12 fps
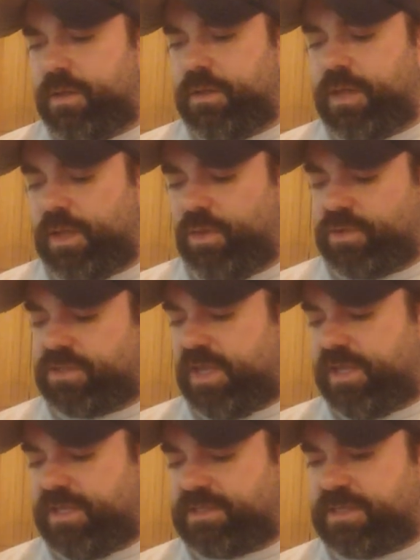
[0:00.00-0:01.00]
Yeah, it looks
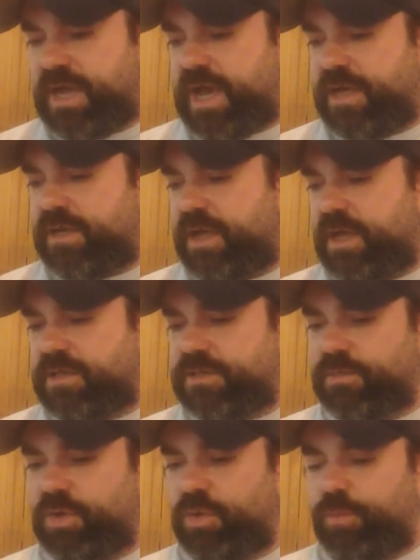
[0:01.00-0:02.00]
like it's got
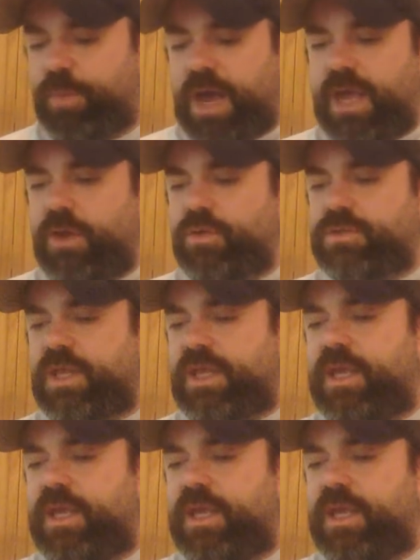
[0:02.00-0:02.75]
some little bios, like